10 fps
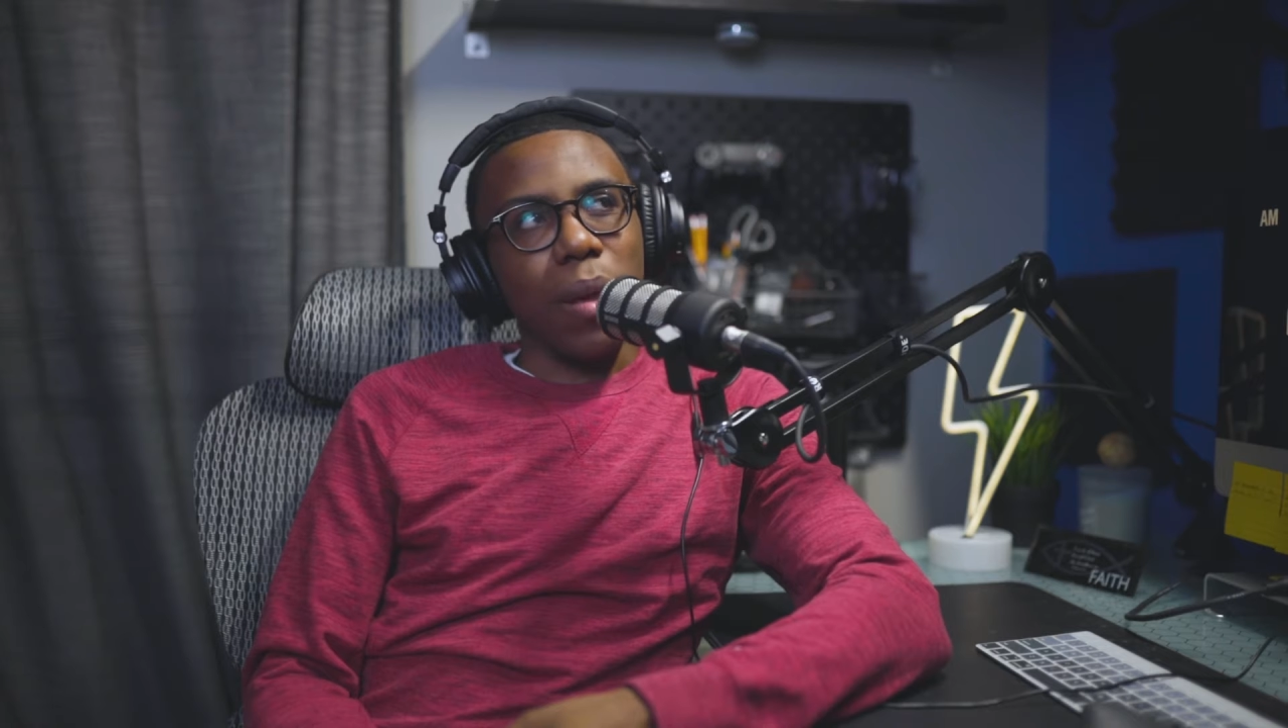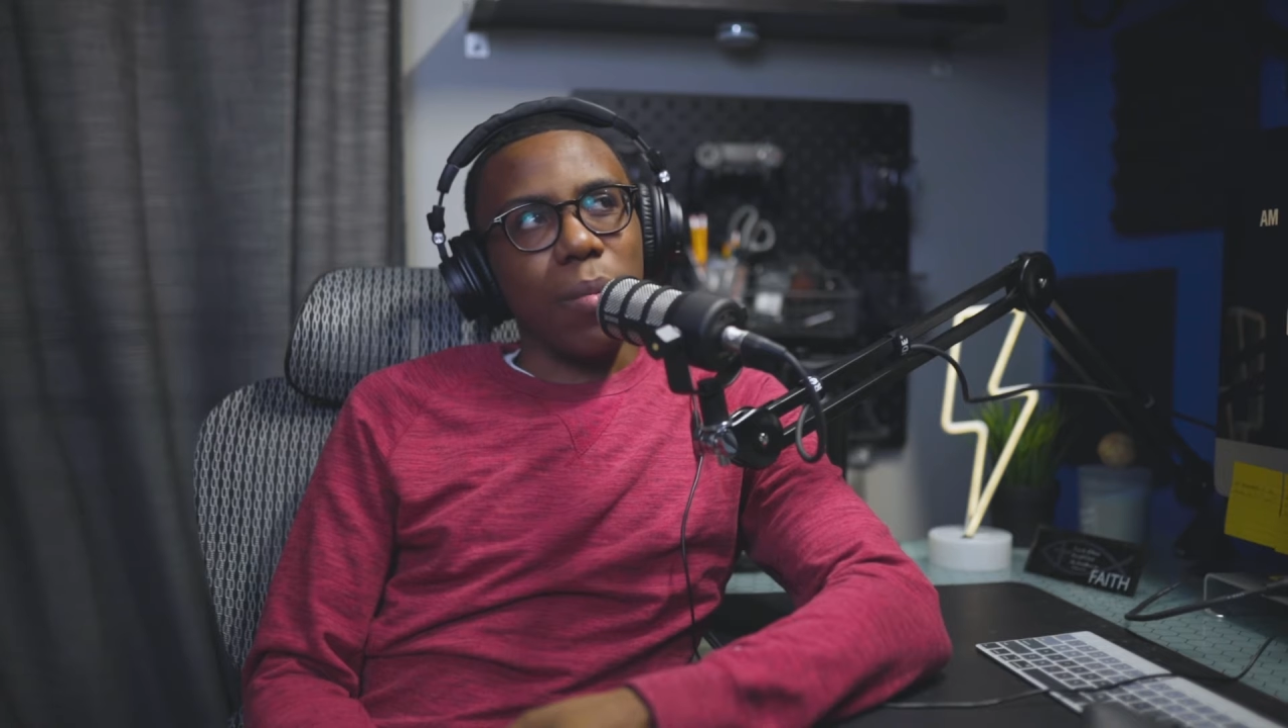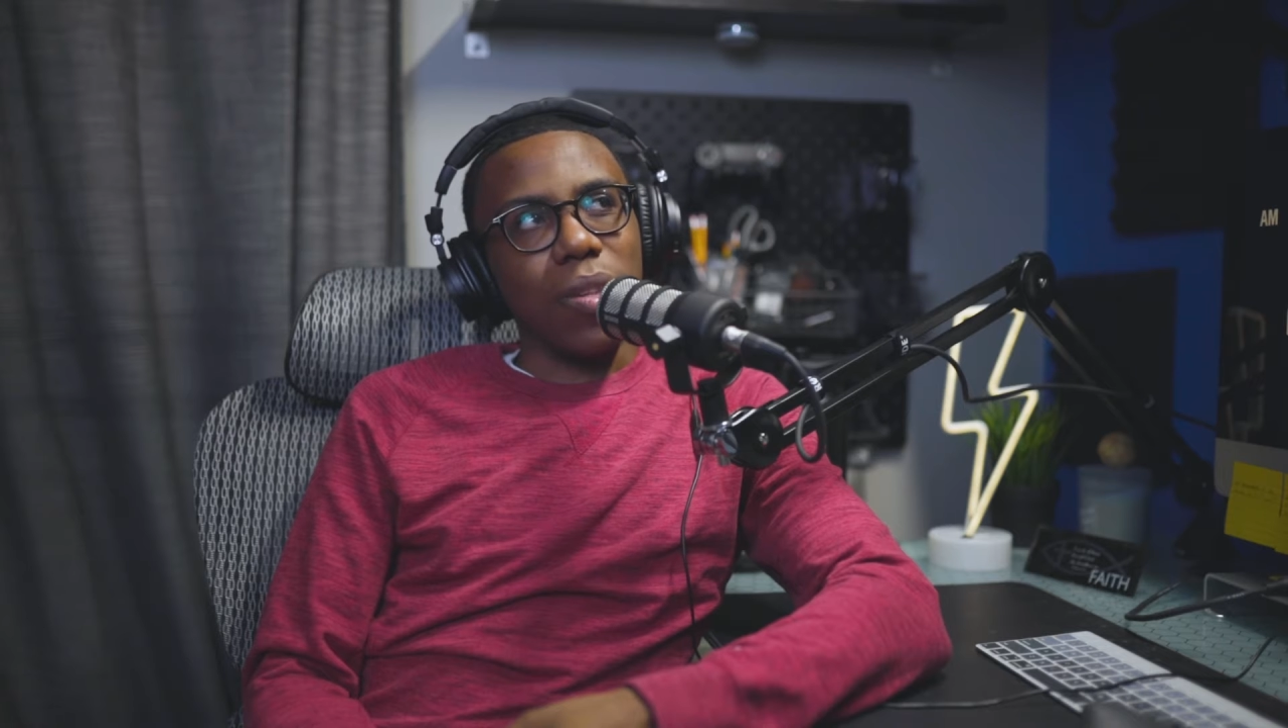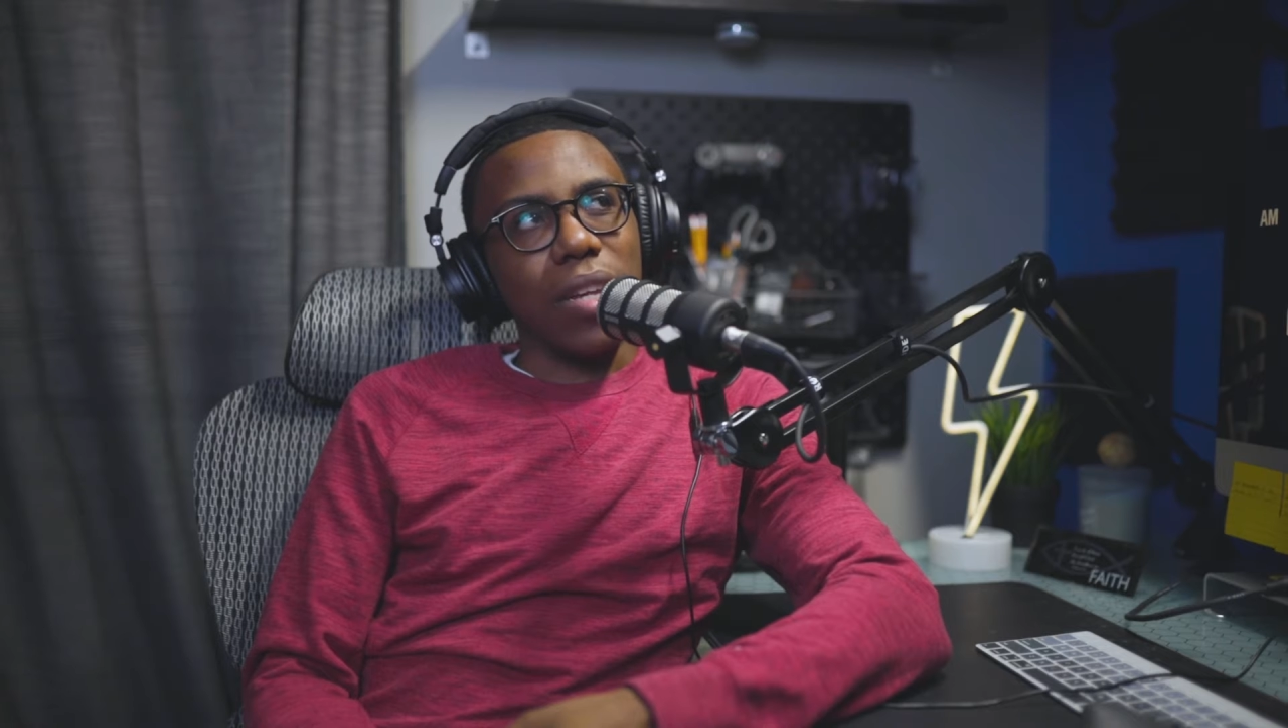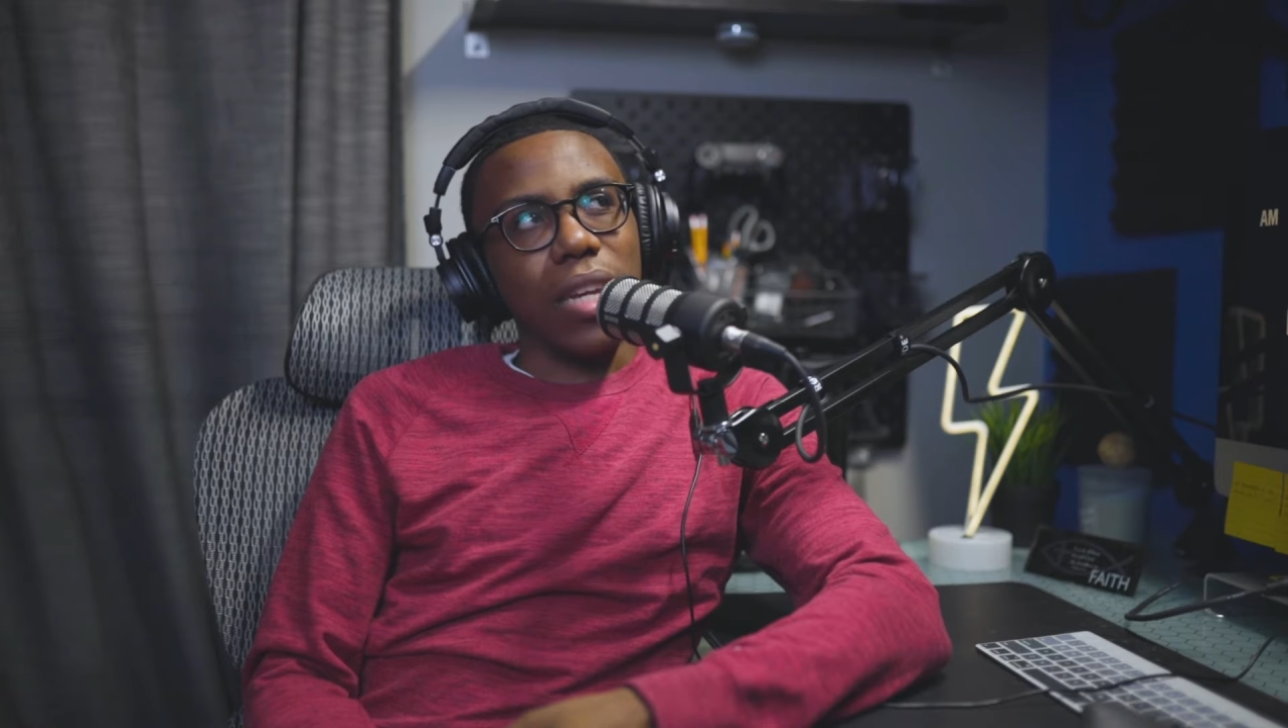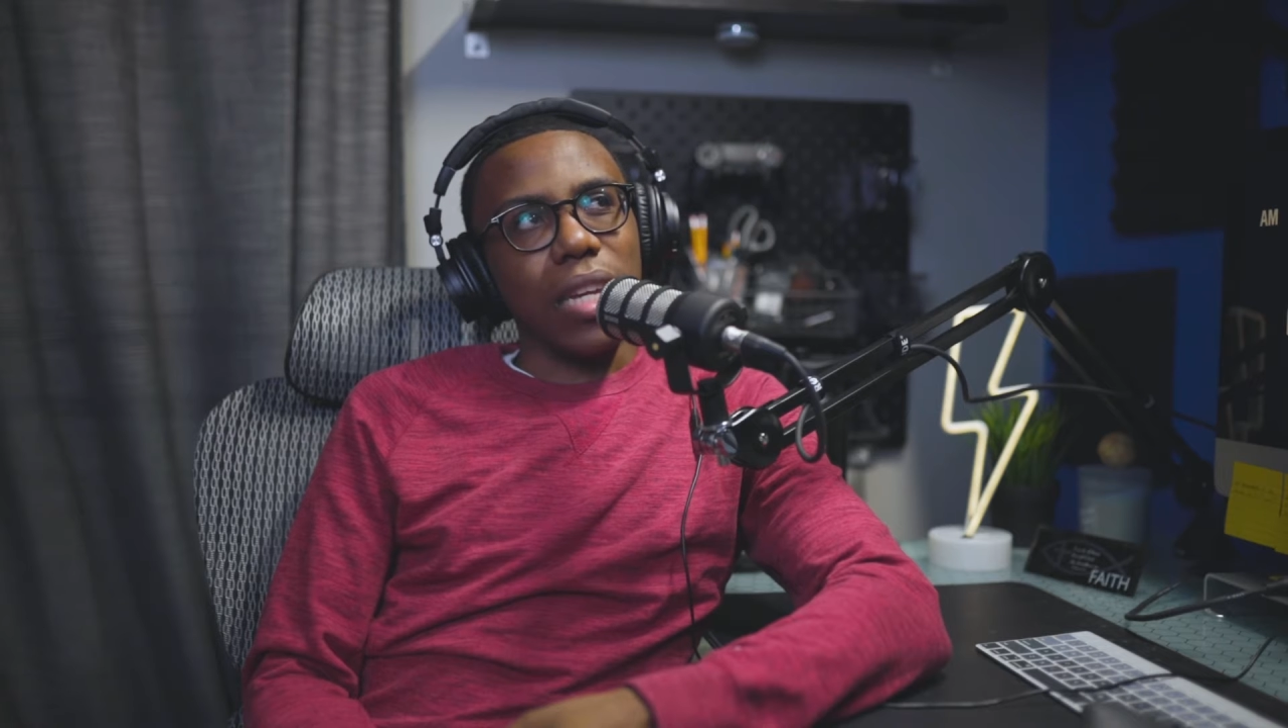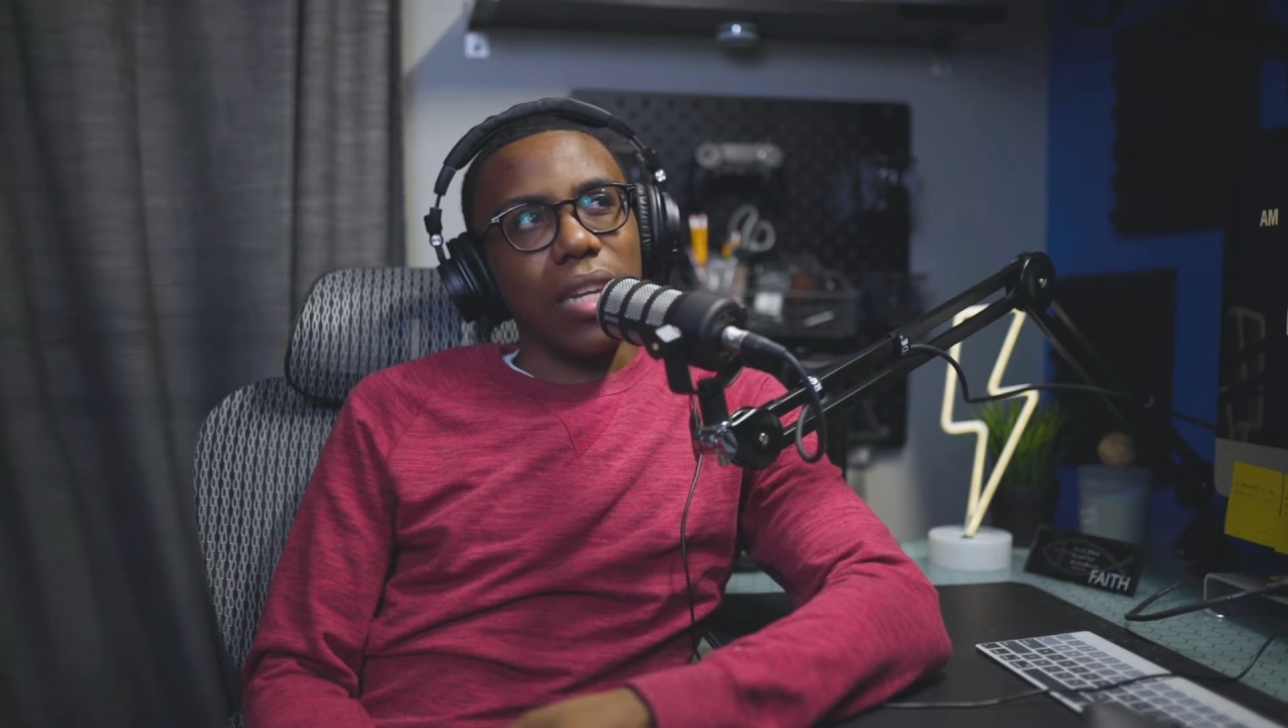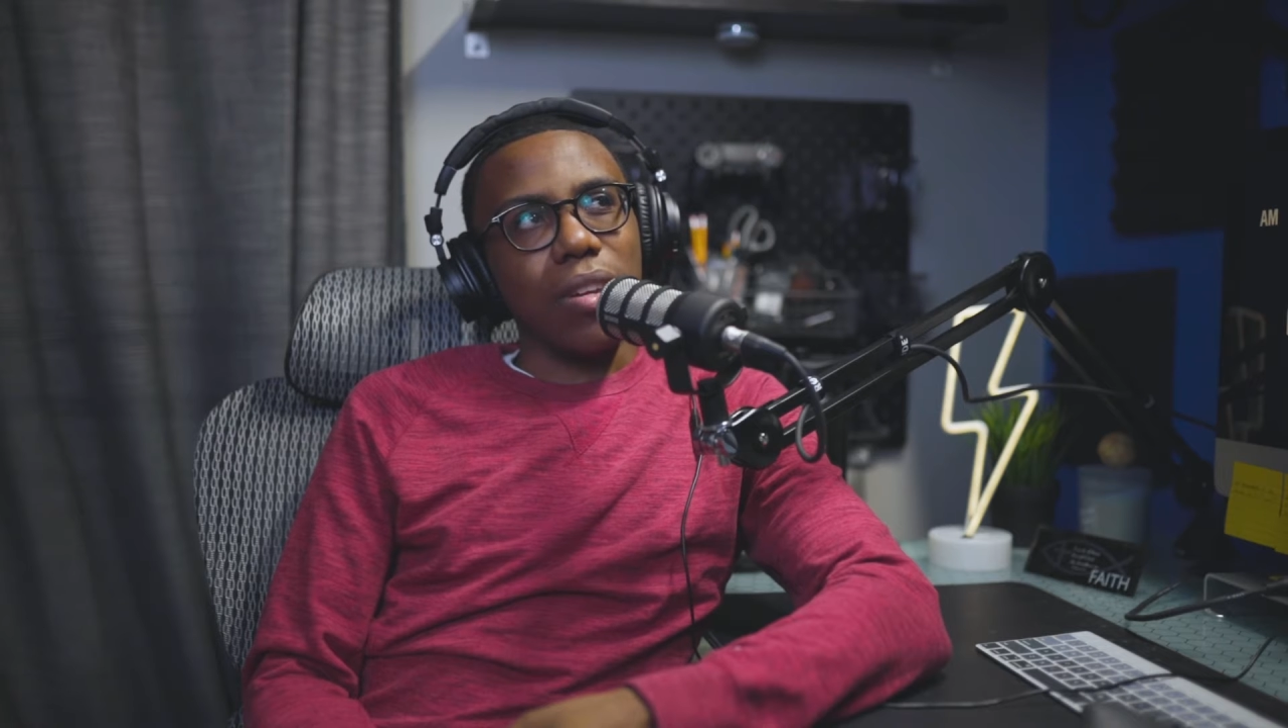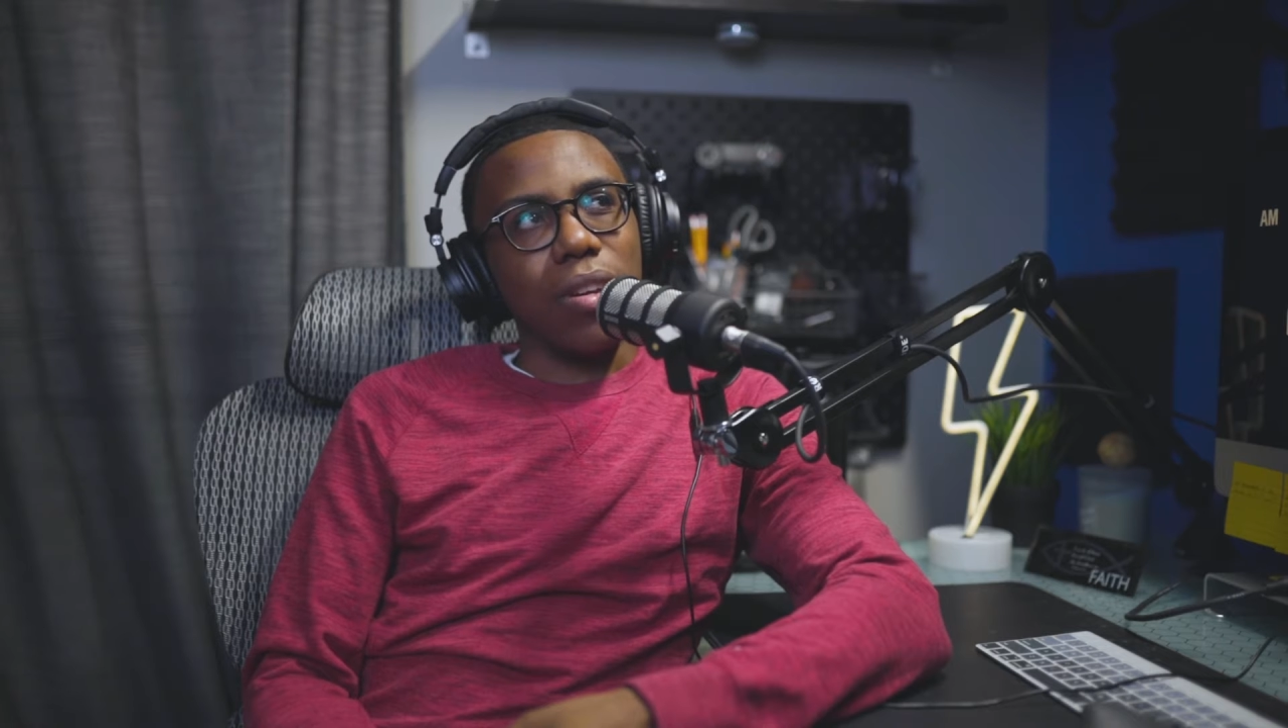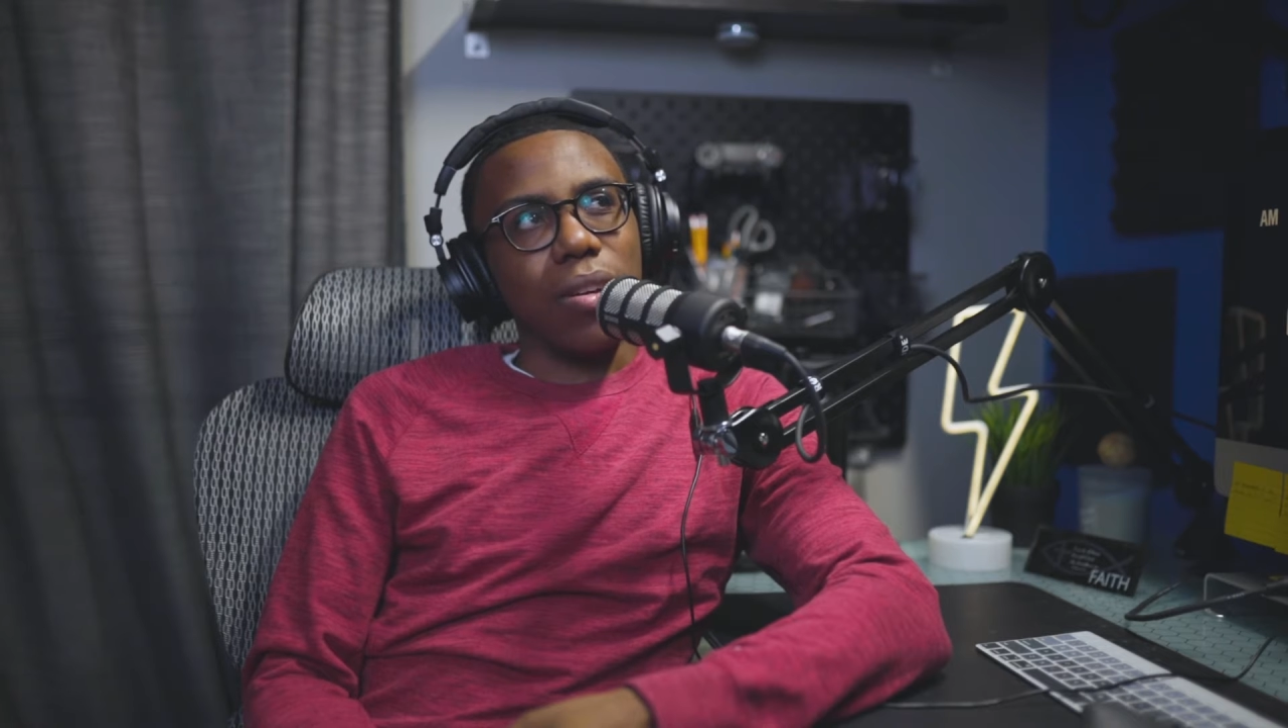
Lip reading: Amazon.